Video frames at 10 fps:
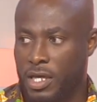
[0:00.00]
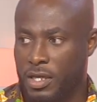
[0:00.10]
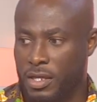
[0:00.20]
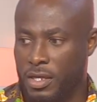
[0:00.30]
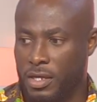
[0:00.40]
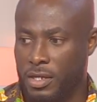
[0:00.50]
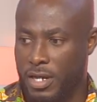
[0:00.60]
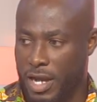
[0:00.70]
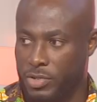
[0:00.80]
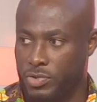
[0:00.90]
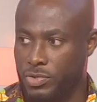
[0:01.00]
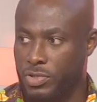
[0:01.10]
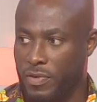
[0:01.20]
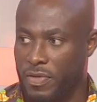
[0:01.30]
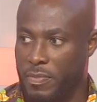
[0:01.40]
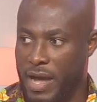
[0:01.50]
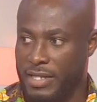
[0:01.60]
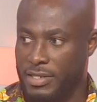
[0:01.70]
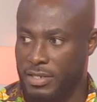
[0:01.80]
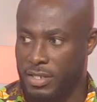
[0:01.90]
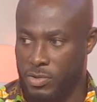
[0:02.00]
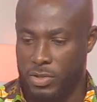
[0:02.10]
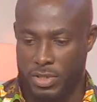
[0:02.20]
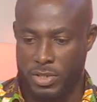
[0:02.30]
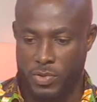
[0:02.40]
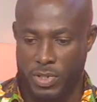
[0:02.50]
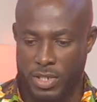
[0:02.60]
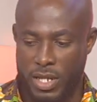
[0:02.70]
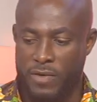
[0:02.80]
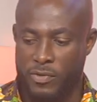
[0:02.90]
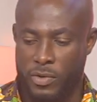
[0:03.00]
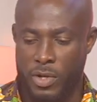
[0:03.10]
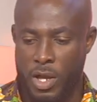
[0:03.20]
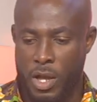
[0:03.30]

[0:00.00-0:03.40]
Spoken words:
the grassroots of the party, the constituency level.